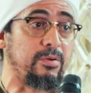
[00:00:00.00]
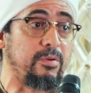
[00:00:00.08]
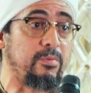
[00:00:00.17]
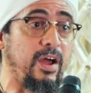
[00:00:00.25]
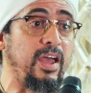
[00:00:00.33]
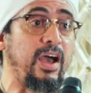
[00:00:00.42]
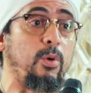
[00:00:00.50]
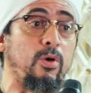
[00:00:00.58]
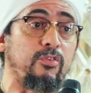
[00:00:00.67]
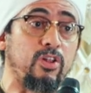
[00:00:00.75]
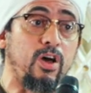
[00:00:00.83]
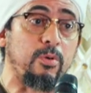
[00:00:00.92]
Right?
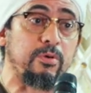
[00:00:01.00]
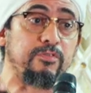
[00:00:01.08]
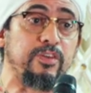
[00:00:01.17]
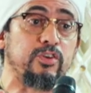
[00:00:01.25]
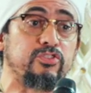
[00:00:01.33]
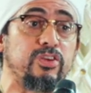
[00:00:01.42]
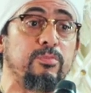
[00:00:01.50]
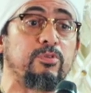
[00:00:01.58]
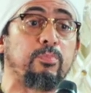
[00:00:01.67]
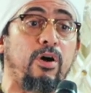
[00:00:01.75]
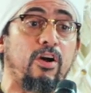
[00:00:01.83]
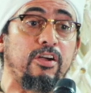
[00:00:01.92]
However, Allah revealed to him to
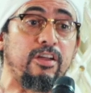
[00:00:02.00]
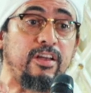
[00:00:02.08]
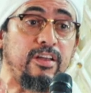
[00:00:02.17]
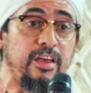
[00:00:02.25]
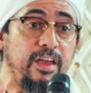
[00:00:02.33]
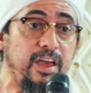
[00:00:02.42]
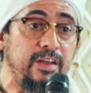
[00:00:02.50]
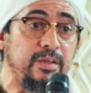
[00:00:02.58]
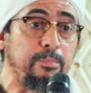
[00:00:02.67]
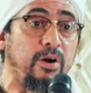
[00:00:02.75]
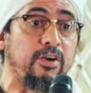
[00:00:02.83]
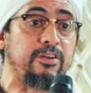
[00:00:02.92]
pardon, and he
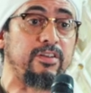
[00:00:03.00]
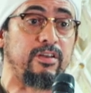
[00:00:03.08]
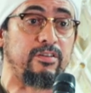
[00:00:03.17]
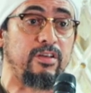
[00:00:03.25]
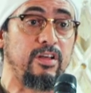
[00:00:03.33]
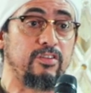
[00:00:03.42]
pardoned.